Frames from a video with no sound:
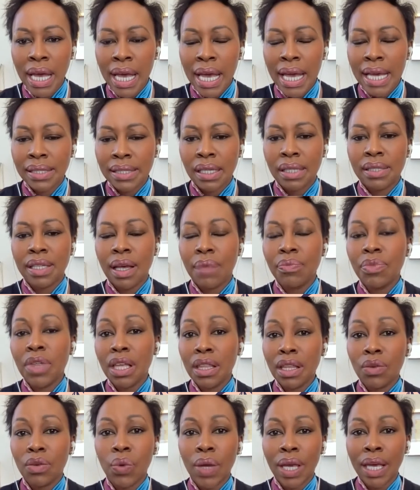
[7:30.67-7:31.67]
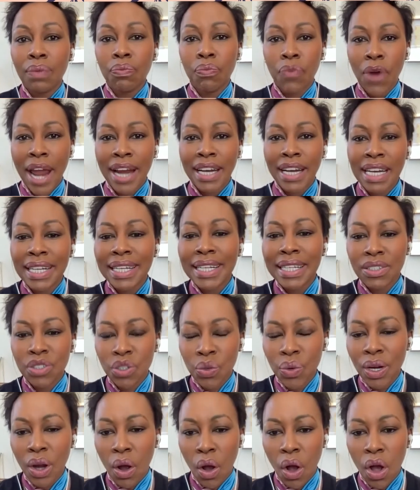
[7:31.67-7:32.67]
Is there something that we can practically
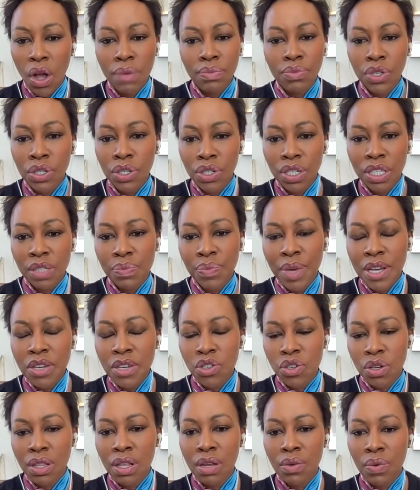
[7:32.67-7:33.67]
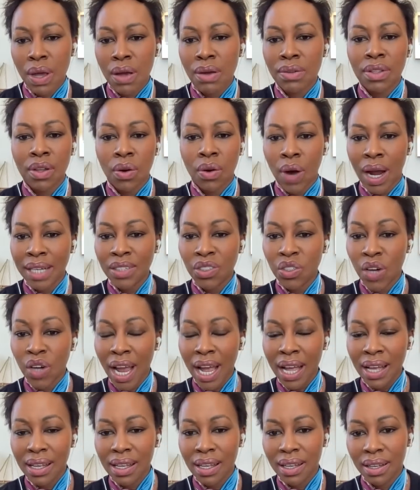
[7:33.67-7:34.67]
do at home to just make sure that we're on the right
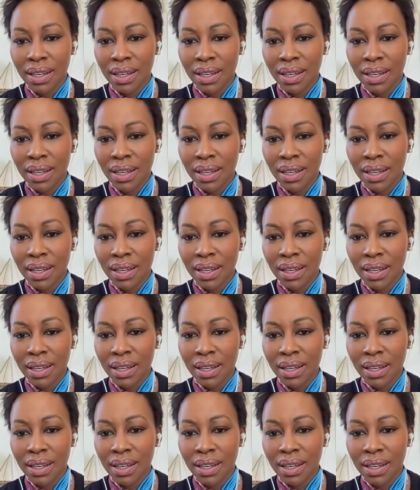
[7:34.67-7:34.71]
track?